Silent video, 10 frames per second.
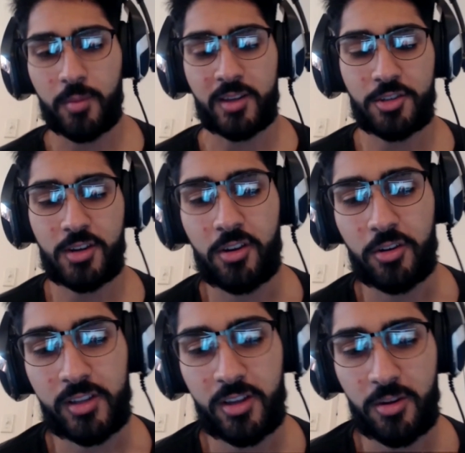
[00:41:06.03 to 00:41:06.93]
mentioning
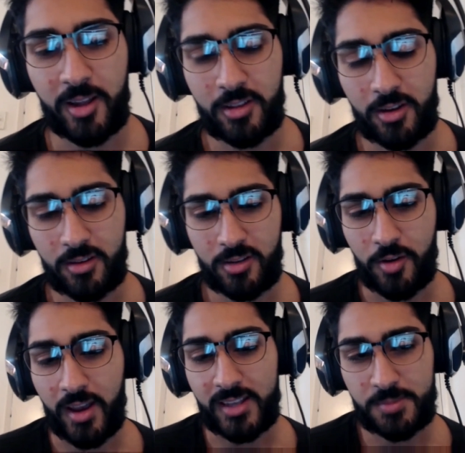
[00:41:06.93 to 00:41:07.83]
earlier about the
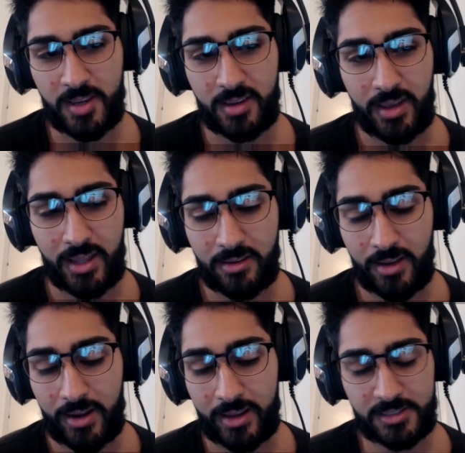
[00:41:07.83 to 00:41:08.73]
grasping, and
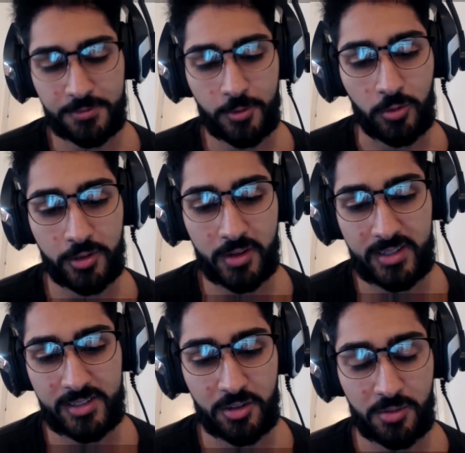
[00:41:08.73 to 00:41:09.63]
I guess for older
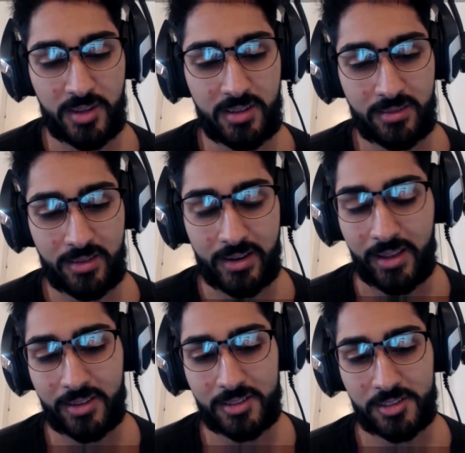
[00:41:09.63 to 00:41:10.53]
kids, it could be
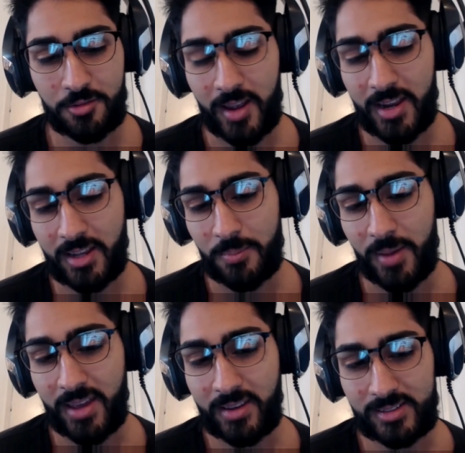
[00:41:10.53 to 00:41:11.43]
analogous to riding a
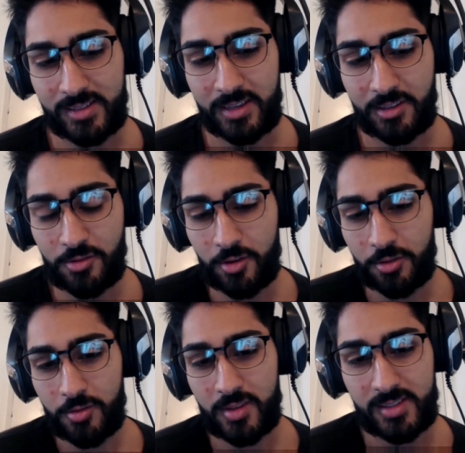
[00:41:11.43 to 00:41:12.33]
bike. It's like you go
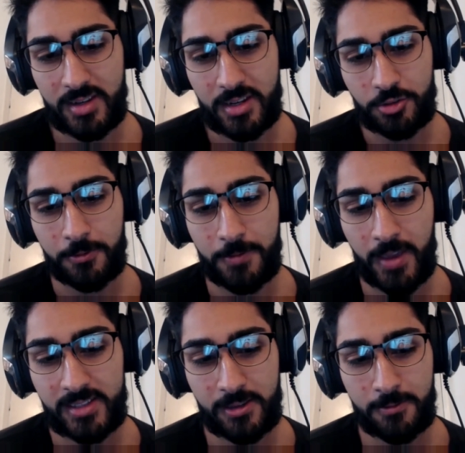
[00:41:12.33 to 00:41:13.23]
through this initial
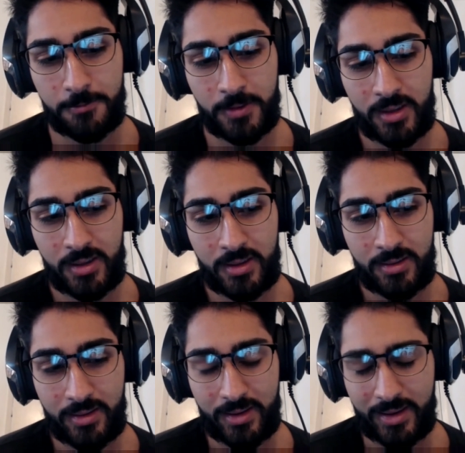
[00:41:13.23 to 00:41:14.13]
phase of,
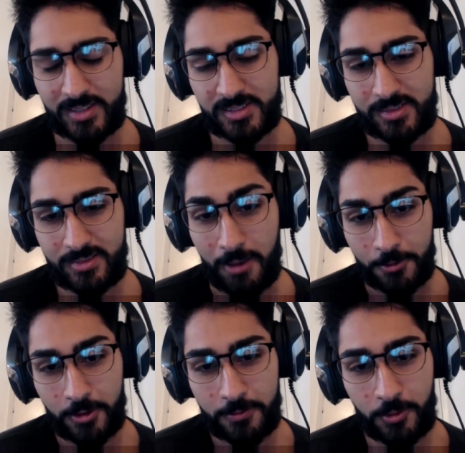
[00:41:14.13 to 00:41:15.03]
I guess,
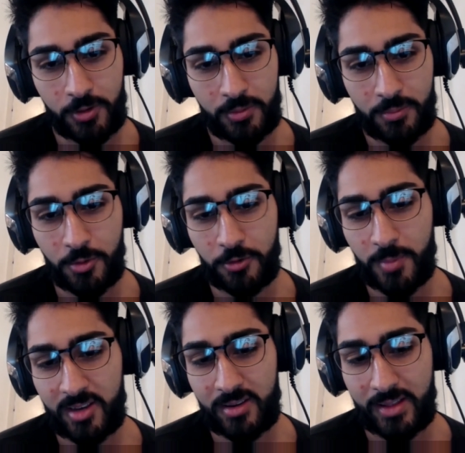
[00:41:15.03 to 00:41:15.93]
effortful
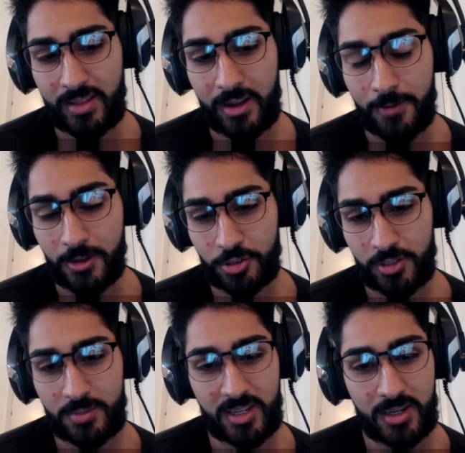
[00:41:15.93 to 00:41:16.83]
movement, and then eventually
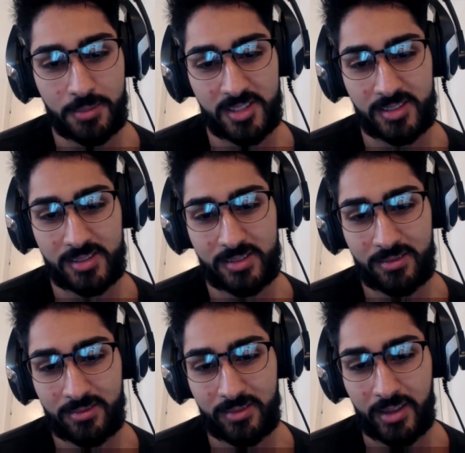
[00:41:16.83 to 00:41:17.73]
it becomes this
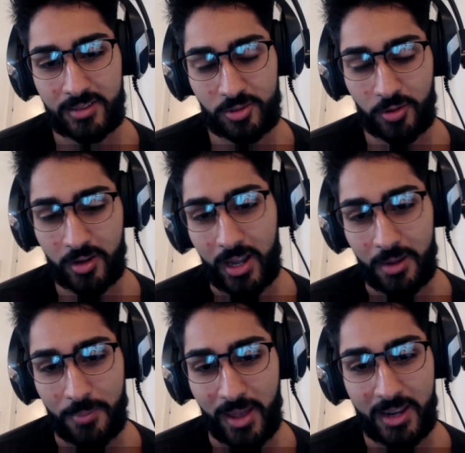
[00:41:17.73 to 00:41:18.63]
like sort of
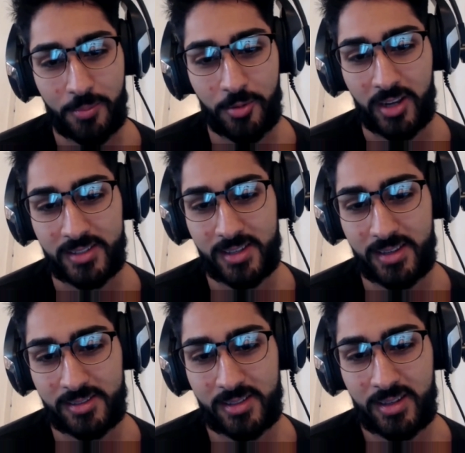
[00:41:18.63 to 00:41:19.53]
automatic
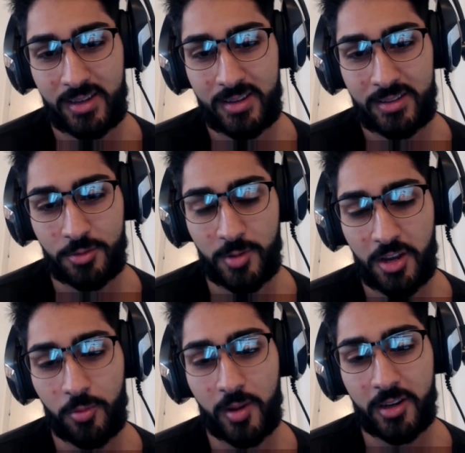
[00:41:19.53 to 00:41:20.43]
process. Do we
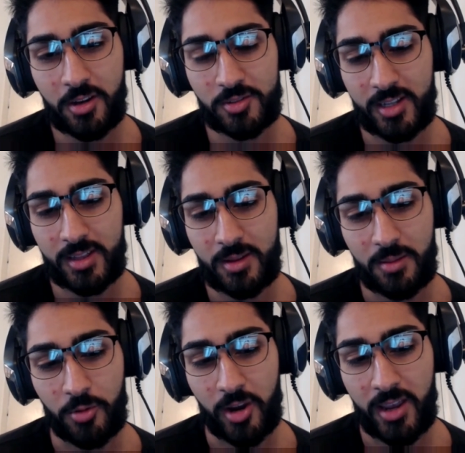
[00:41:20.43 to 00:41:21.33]
know what goes on in the
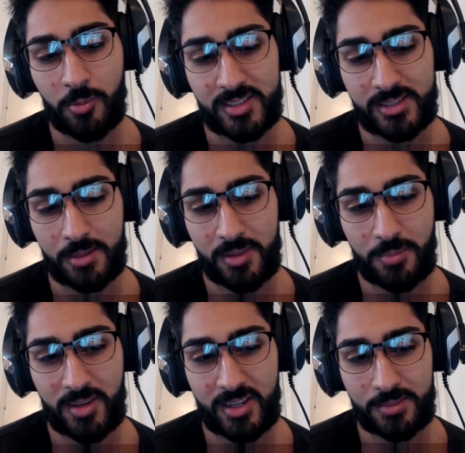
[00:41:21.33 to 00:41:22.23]
brain when something
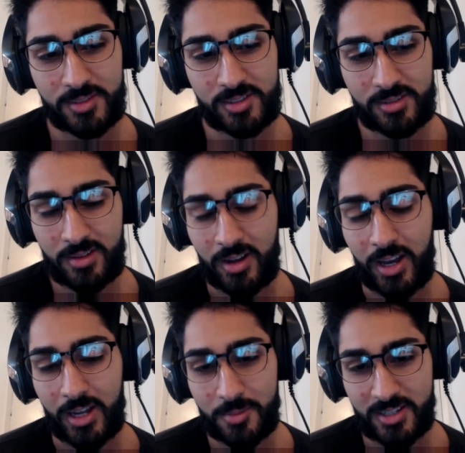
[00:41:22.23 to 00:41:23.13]
becomes
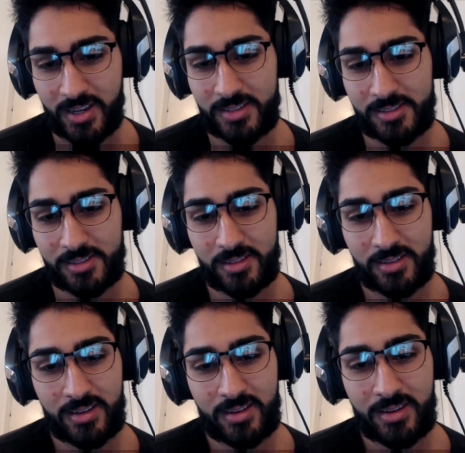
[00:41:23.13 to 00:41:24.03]
automatized?
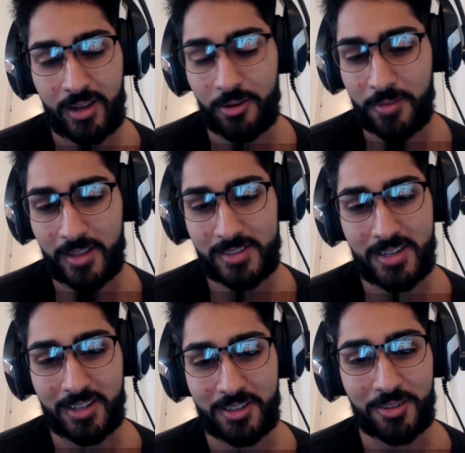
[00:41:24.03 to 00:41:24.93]
I don't know if that's the
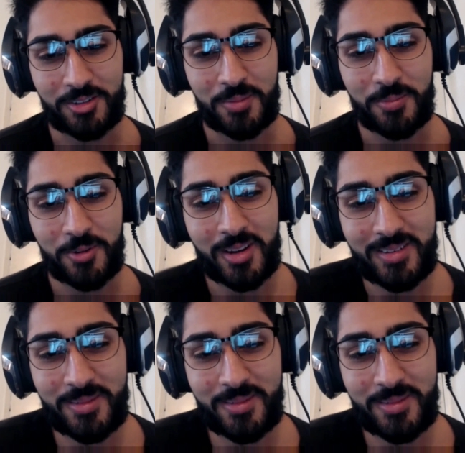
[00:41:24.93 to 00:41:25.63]
technical term for it.